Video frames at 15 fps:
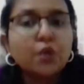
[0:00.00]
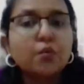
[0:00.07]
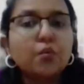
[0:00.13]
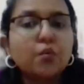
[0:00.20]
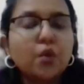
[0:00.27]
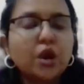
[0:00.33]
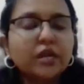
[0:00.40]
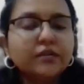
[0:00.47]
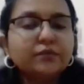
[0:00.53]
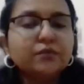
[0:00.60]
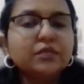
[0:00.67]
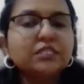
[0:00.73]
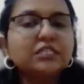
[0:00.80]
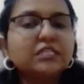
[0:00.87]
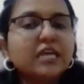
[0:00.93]
What
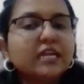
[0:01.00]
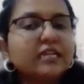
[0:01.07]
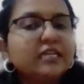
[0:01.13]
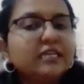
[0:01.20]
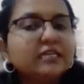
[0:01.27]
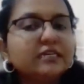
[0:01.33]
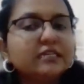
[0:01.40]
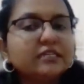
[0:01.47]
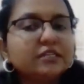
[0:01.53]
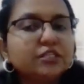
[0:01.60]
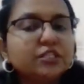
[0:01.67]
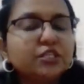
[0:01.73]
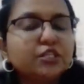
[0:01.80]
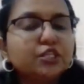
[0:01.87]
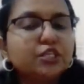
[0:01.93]
was done here
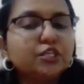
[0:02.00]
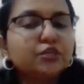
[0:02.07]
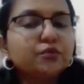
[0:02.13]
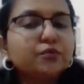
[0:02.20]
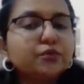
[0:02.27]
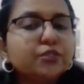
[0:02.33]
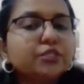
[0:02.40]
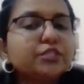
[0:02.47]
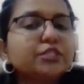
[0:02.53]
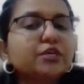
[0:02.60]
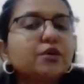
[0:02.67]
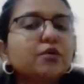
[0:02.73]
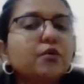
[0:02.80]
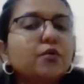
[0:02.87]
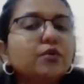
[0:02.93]
is she used the
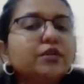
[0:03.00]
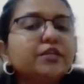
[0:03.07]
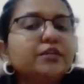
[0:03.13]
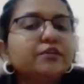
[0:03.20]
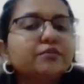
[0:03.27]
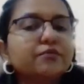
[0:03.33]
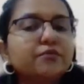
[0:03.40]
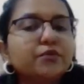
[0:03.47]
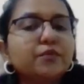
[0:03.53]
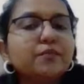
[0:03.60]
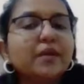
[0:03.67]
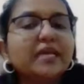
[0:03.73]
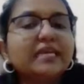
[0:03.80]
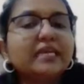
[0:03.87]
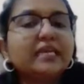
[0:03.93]
golden rule
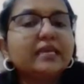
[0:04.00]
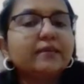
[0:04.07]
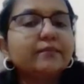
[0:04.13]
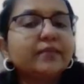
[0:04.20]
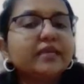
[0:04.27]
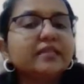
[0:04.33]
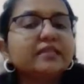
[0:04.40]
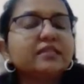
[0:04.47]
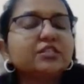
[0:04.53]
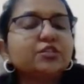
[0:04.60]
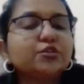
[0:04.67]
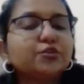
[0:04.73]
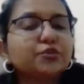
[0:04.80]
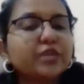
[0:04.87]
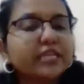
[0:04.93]
by keeping the
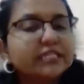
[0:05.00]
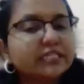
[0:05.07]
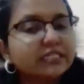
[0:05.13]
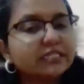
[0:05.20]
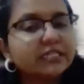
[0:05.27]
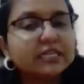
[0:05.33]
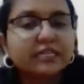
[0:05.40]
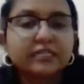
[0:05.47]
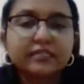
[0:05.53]
stress